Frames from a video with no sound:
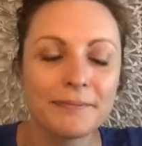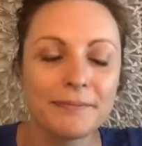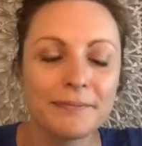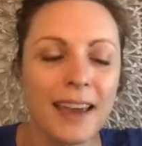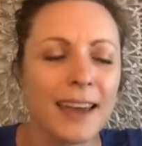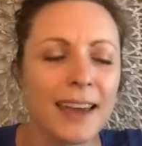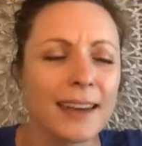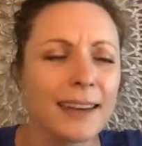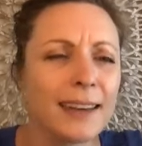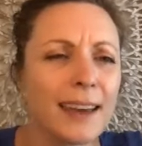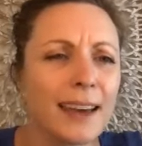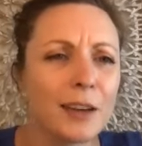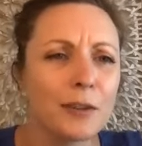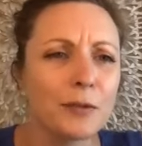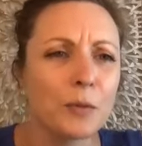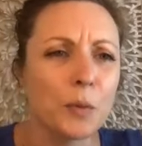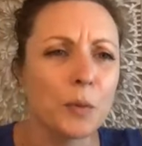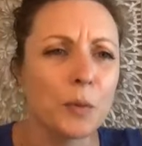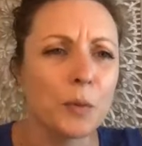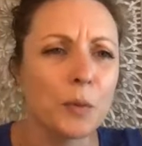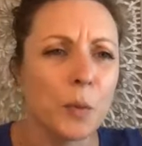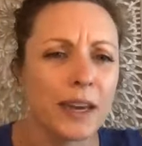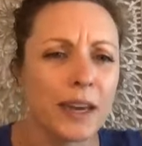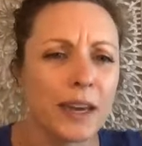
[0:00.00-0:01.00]
And yet if
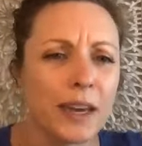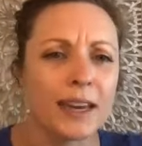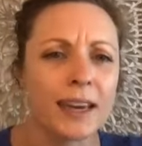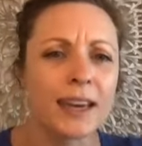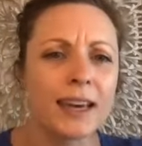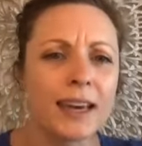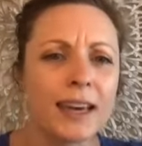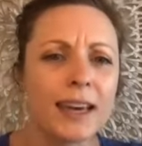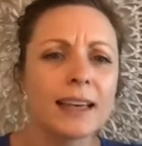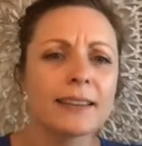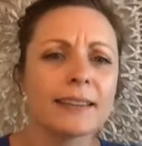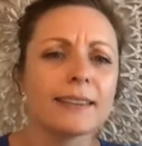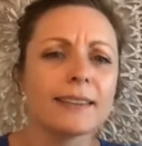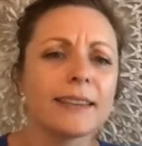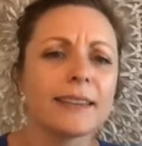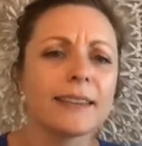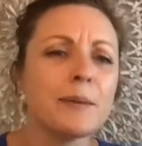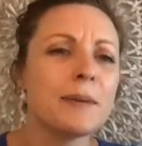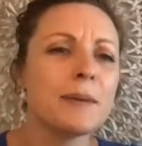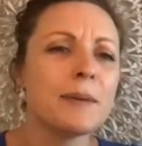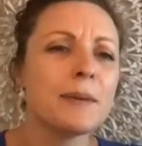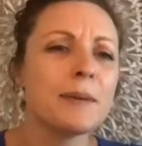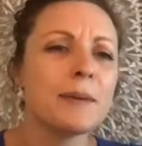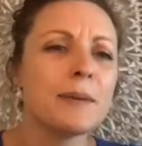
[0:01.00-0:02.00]
we
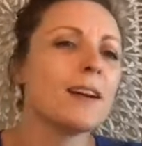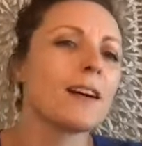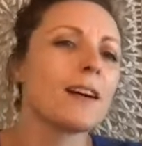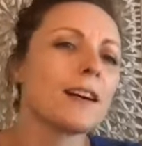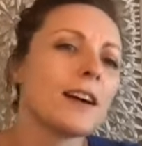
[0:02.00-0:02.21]
limit